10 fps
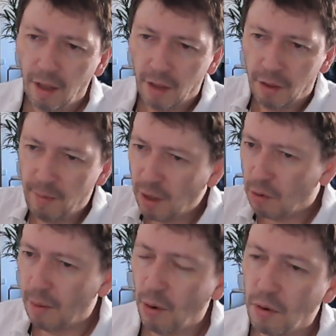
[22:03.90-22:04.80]
the main
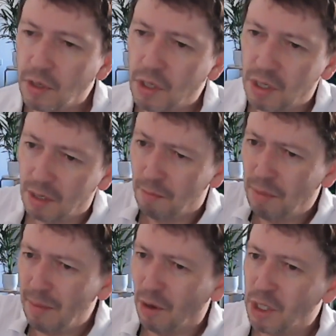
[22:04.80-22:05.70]
3 books,
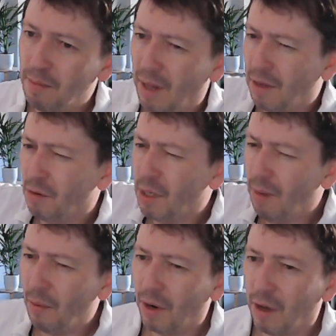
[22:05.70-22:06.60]
bit of monster manuals. You
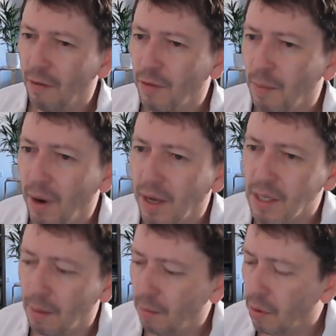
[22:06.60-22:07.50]
might want to go for the player's
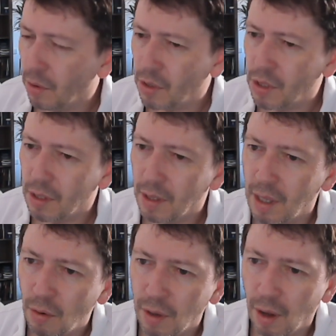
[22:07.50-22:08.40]
handbooks.
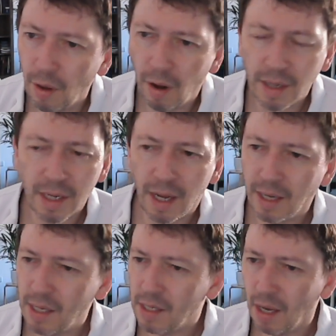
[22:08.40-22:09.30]
They're, as I
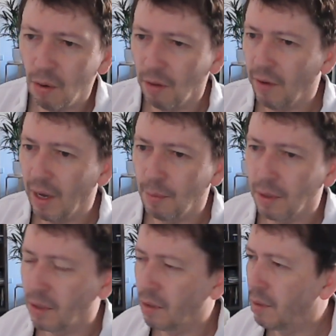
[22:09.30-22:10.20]
say, all available
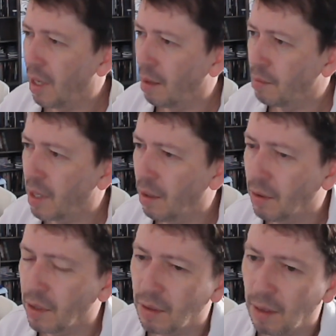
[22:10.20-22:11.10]
in DM's
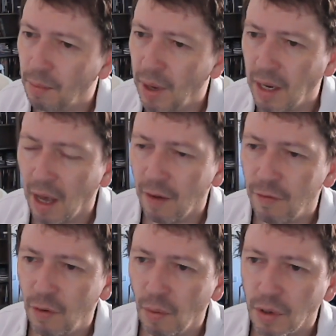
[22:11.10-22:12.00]
Guild in PDF
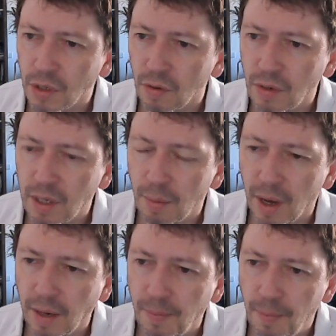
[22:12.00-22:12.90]
if you want to sort of dip
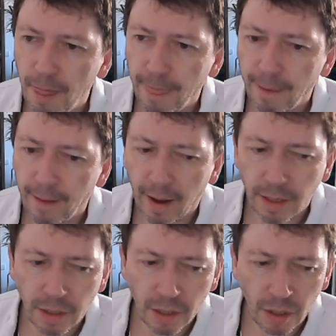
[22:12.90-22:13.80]
in
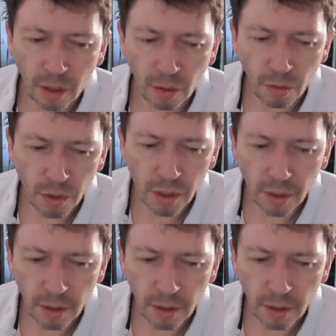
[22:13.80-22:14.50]
and use